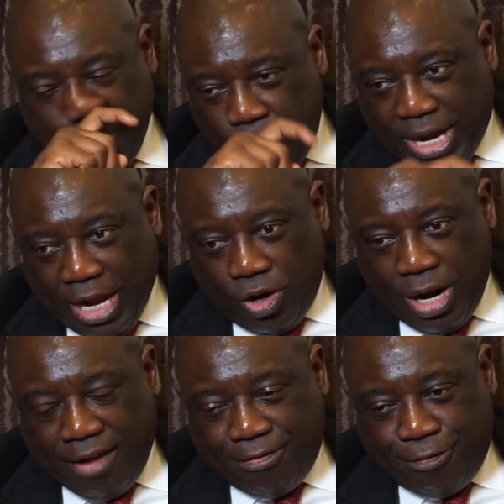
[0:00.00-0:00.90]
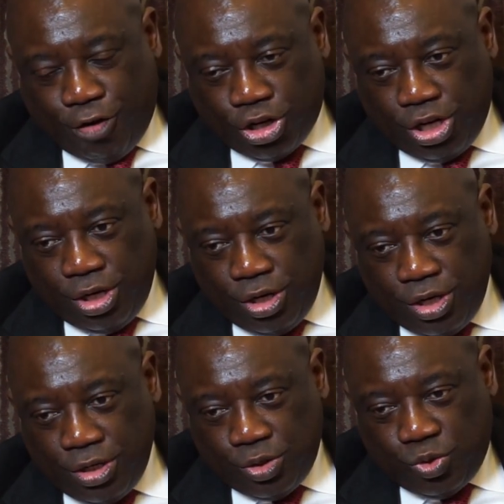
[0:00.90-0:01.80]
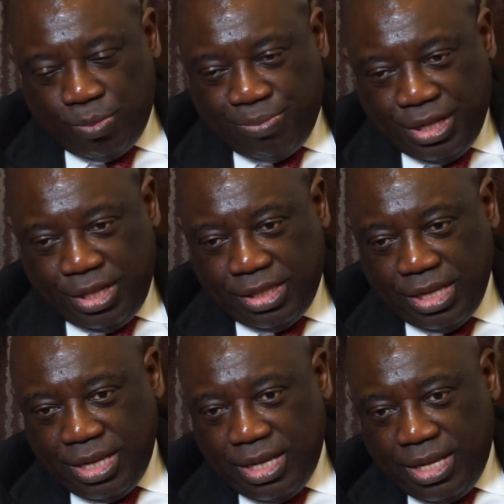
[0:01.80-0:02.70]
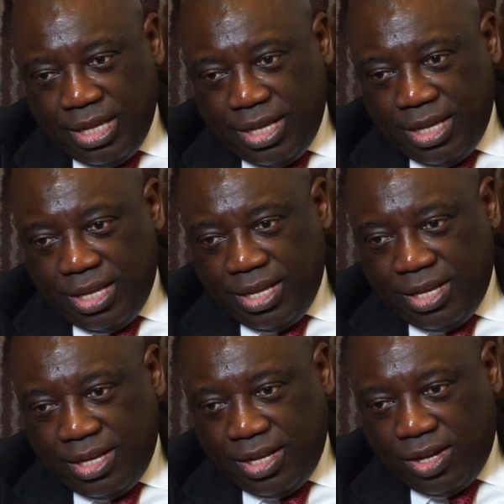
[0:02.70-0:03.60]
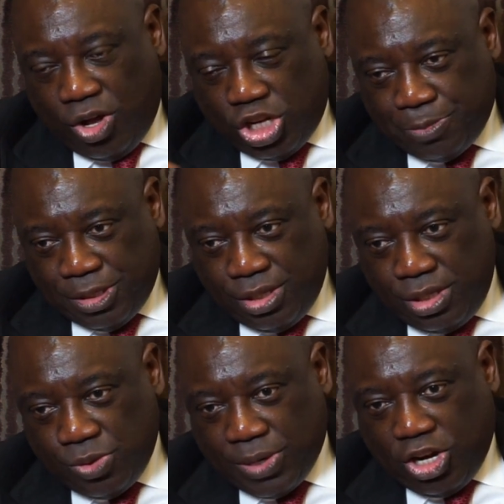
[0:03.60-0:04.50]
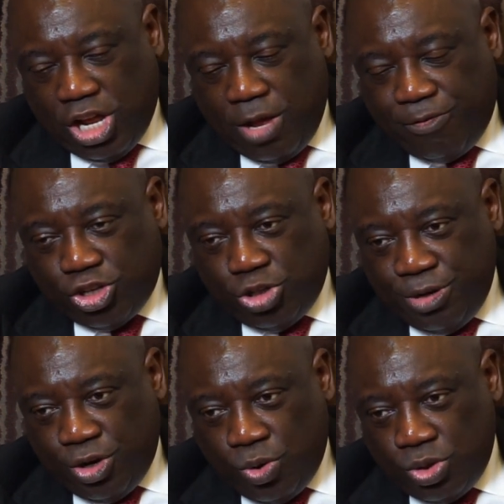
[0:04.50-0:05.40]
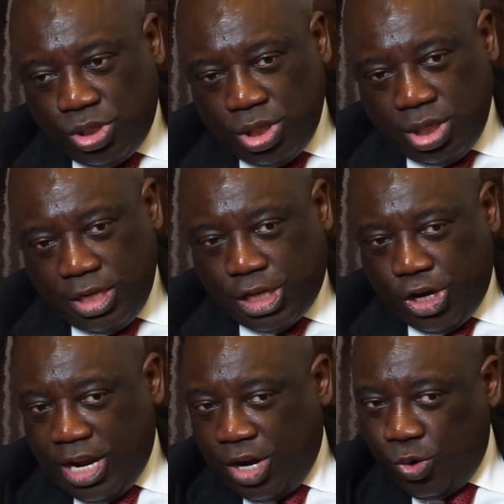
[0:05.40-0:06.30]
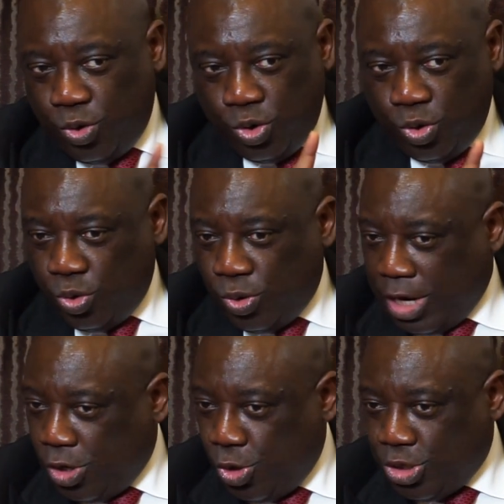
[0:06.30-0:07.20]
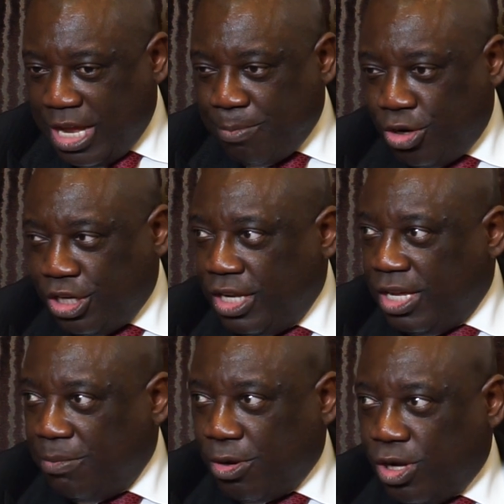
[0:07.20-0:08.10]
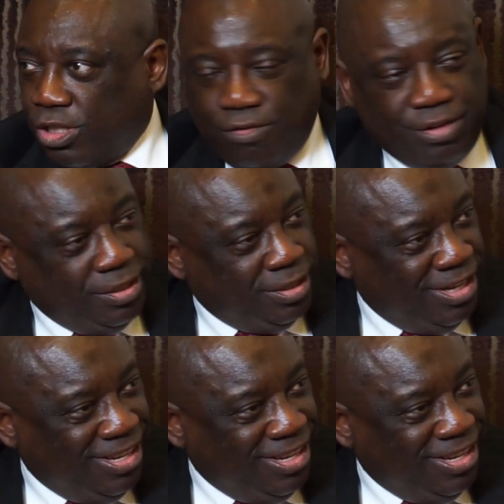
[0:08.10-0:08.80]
we cannot afford to build hospitals, we cannot afford to build roads. They tell you that no, you cannot use that money because of this.